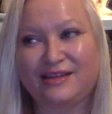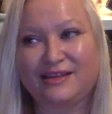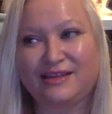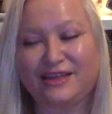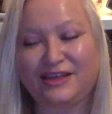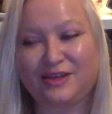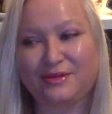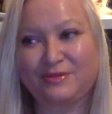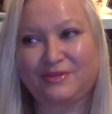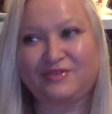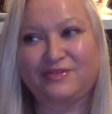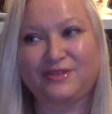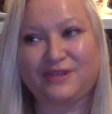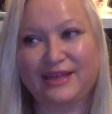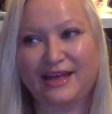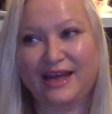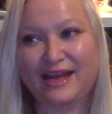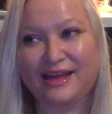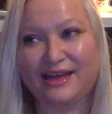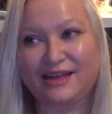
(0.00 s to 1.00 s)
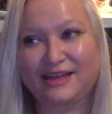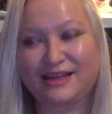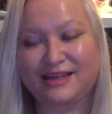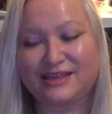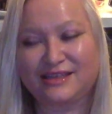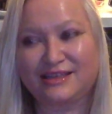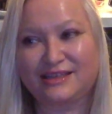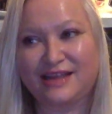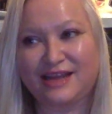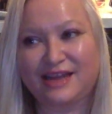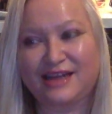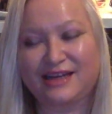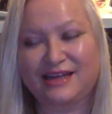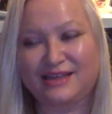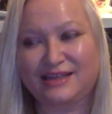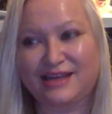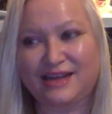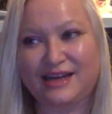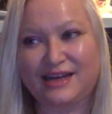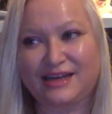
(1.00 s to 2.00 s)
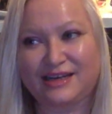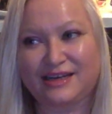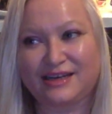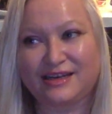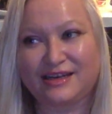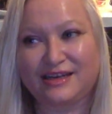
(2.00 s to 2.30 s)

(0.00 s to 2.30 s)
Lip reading: The year before that, his dad had died, and